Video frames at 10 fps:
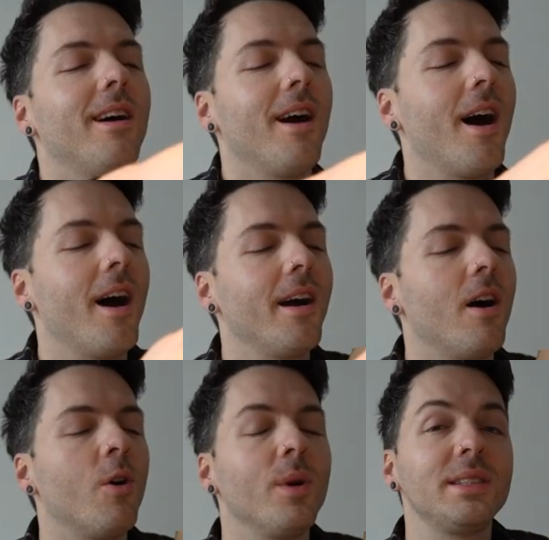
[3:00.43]
I
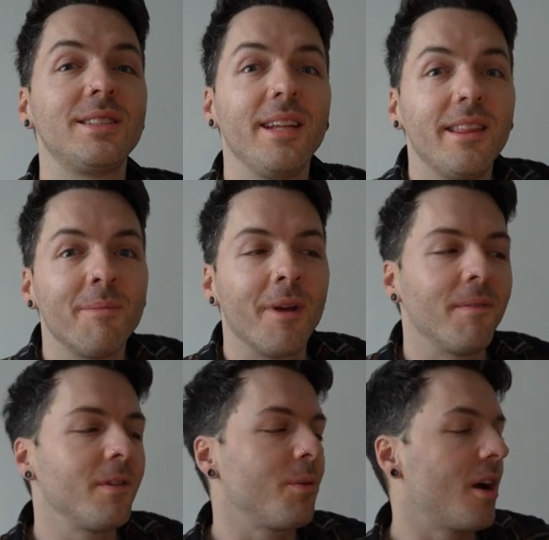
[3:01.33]
always see them
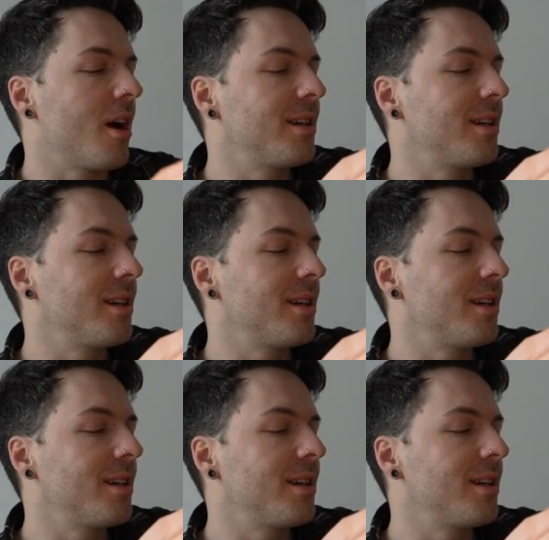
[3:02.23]
everywhere.